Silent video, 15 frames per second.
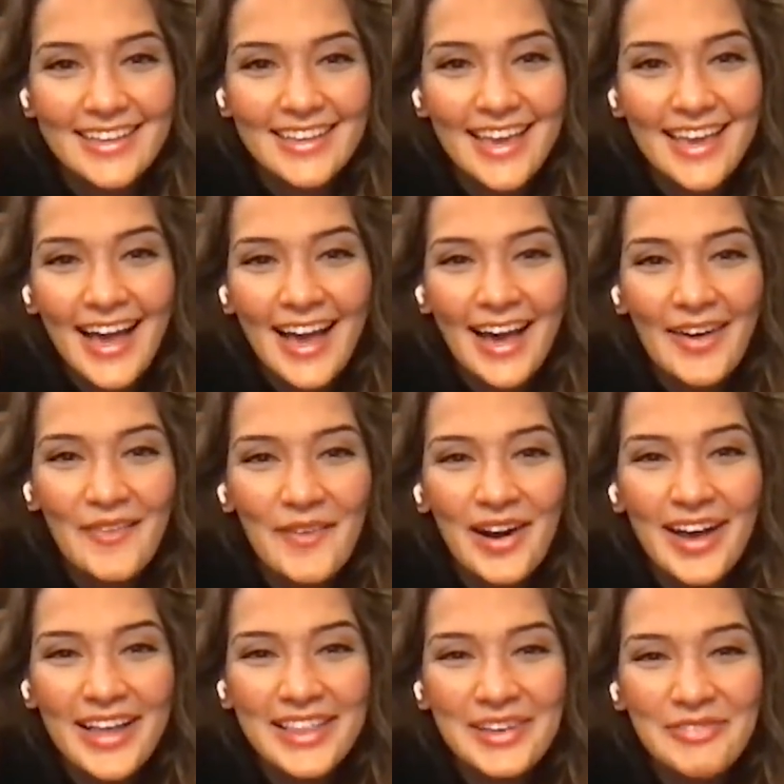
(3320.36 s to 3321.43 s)
yeah what
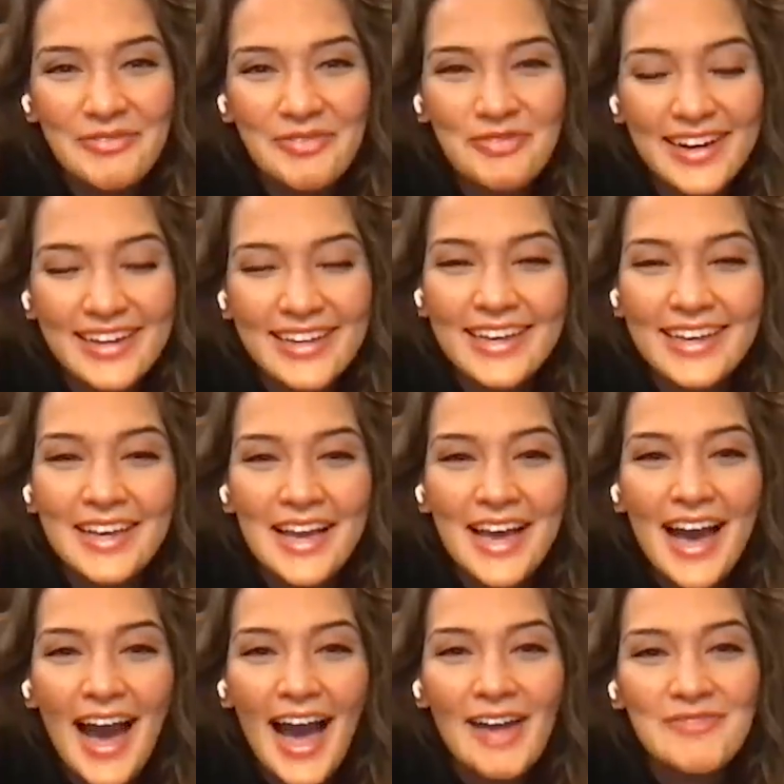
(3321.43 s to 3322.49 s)
the fuck
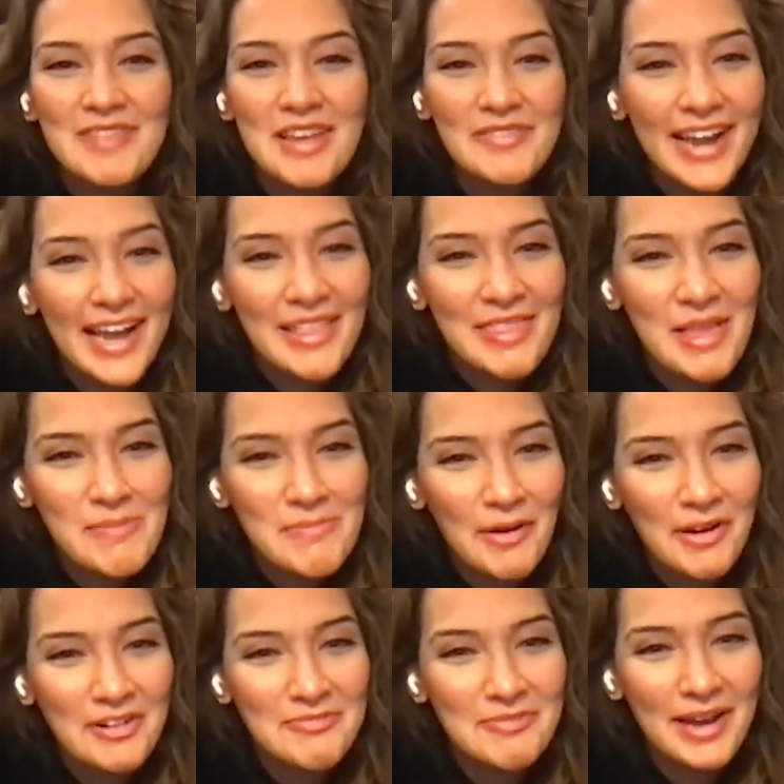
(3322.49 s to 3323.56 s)
i've never had that
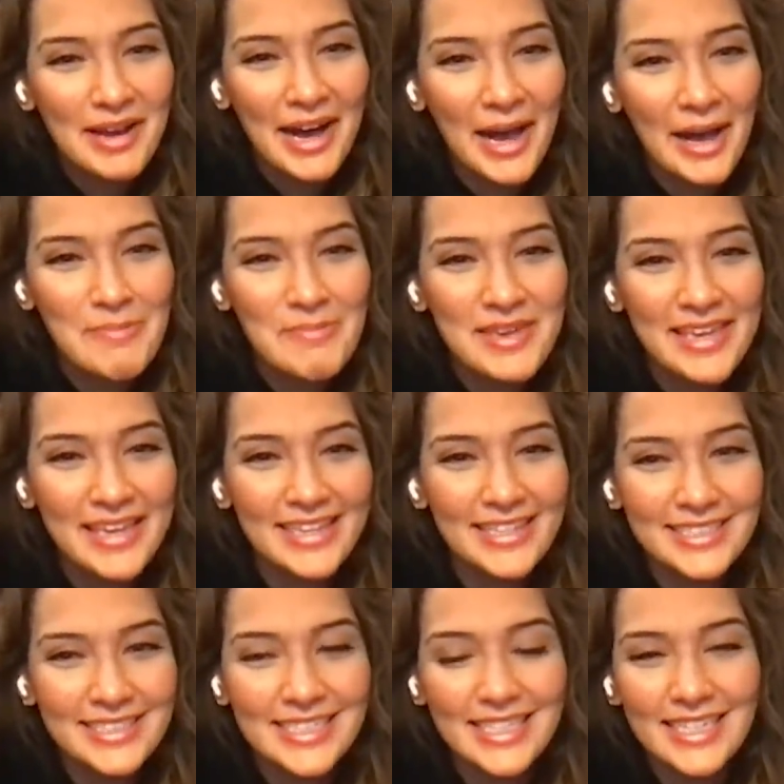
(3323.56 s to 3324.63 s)
part of my eye be
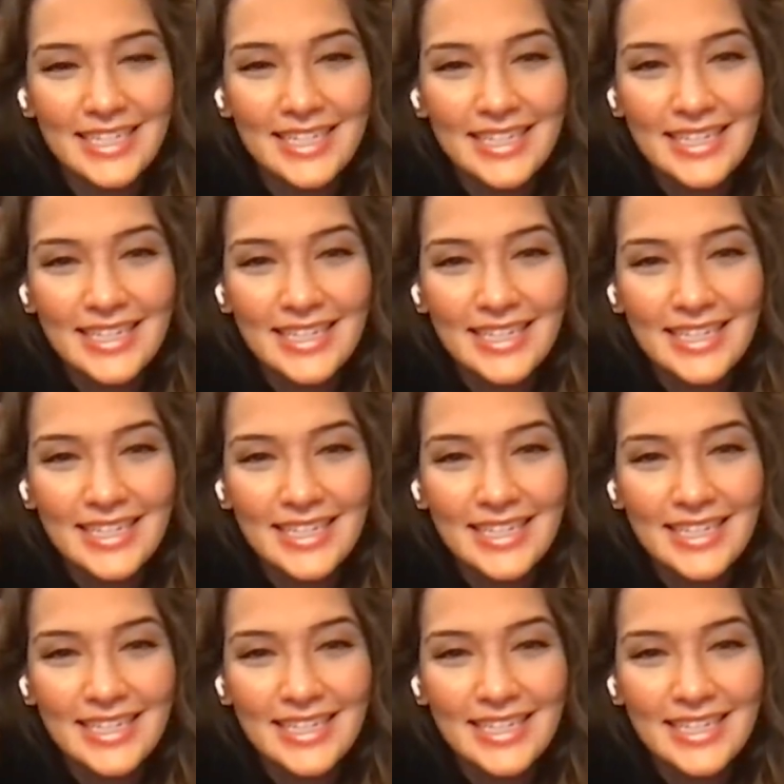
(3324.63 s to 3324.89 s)
itchy